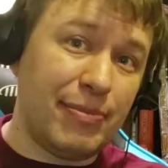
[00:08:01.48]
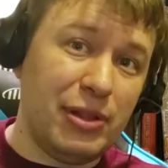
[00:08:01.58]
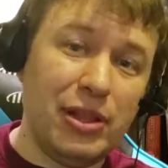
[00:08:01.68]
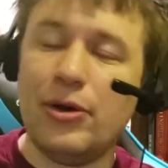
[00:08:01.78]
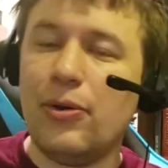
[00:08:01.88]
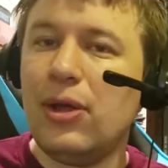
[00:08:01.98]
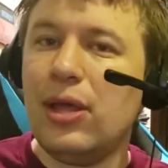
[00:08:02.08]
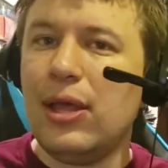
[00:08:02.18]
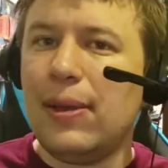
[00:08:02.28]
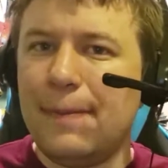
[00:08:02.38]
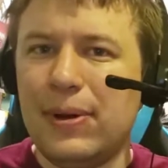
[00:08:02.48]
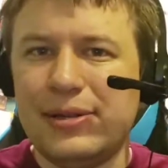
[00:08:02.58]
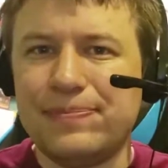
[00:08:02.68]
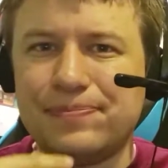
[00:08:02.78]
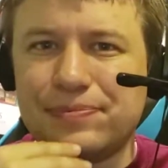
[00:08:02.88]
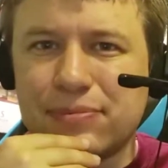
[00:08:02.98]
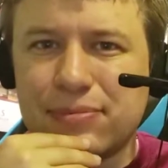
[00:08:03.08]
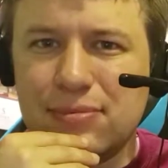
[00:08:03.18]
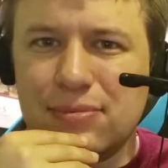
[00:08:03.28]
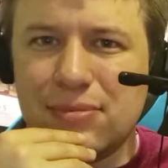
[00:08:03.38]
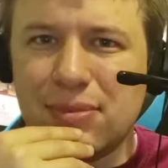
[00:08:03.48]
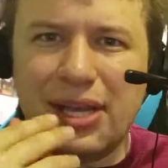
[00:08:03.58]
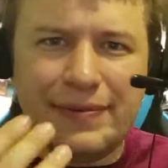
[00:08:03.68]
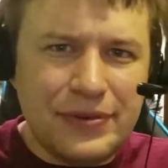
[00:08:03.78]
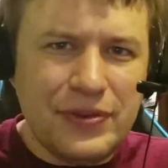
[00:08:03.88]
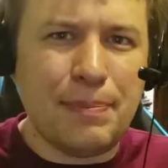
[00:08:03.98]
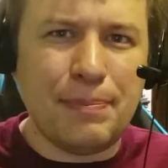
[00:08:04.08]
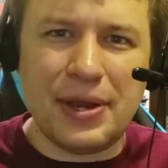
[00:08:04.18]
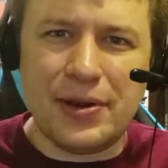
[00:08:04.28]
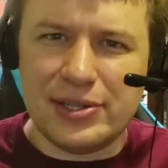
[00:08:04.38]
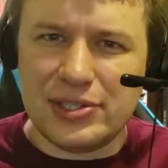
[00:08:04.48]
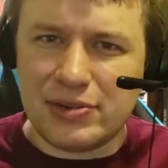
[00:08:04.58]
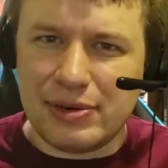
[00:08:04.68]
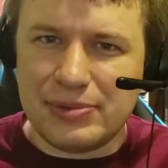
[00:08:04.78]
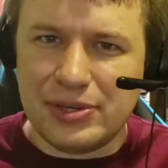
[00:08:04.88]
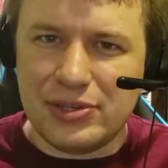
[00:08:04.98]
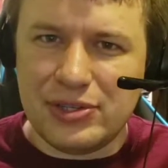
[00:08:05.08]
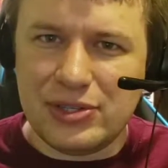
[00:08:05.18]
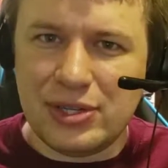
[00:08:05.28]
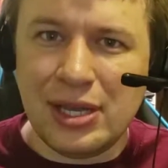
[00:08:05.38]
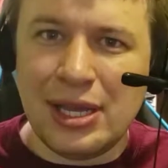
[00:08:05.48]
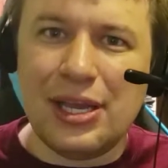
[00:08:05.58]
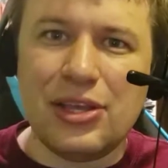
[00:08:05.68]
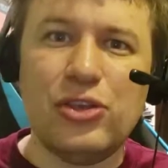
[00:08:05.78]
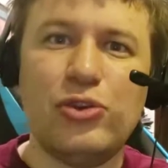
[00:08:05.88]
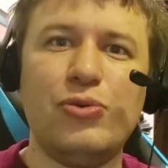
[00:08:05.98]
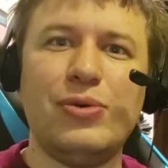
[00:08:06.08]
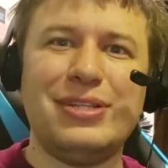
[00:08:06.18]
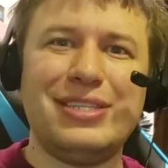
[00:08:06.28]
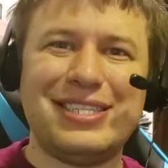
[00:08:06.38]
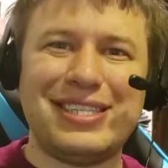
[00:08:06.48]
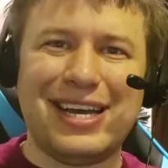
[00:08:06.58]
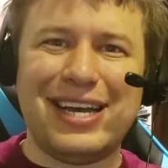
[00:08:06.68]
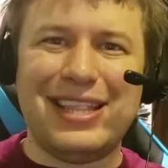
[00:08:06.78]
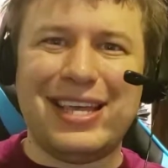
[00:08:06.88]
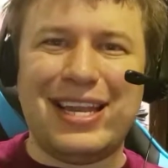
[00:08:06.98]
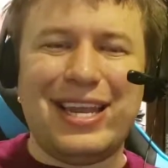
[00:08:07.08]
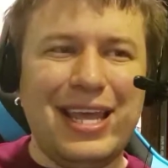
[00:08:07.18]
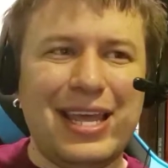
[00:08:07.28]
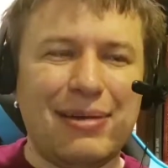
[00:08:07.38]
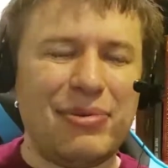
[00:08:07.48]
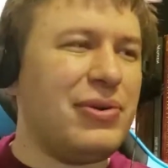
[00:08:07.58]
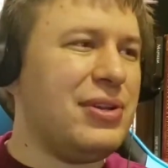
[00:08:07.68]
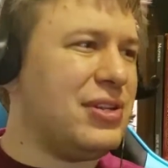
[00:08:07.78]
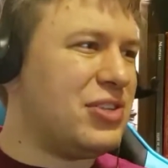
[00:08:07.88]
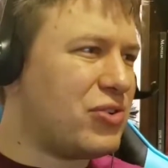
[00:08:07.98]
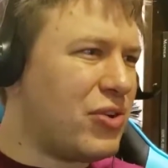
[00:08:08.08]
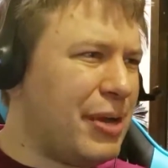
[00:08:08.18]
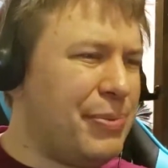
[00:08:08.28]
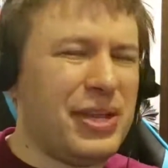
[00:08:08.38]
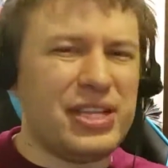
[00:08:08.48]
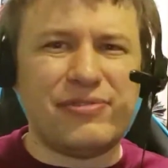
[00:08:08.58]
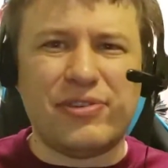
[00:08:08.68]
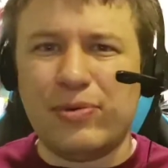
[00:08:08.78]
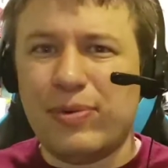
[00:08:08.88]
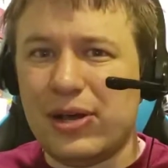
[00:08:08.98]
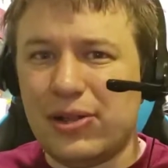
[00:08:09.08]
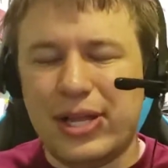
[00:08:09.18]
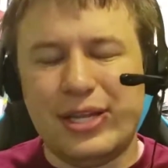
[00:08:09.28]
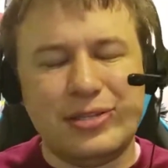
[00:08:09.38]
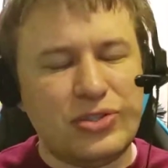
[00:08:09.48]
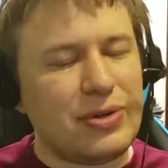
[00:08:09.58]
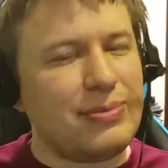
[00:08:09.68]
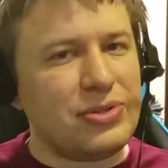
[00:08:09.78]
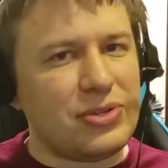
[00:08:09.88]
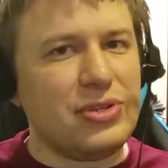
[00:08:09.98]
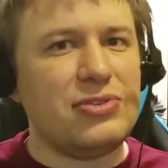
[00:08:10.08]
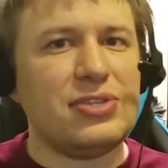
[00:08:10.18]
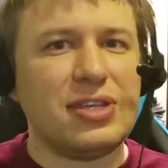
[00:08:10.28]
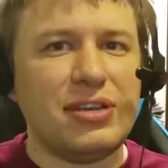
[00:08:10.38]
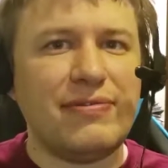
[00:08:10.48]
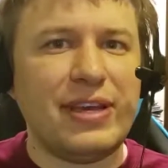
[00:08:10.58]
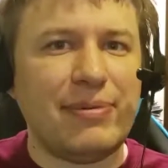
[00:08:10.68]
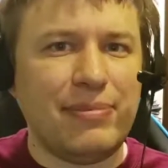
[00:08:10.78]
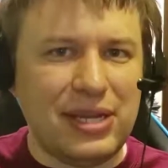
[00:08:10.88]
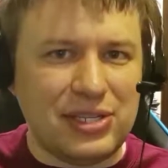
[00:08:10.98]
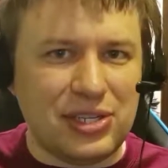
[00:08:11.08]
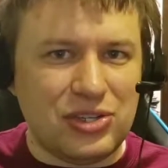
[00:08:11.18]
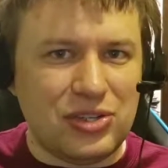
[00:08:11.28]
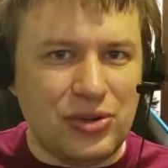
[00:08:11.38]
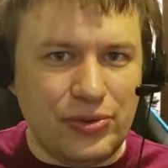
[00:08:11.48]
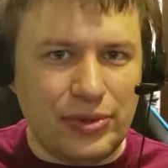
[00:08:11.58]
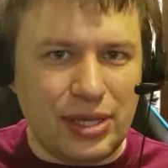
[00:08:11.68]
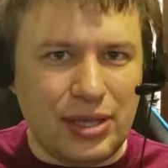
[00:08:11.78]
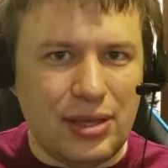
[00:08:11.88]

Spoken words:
below. But after you get better at descriptors, you decide that, hey, I'm going to describe things very well, and descriptors are used to convey a message only.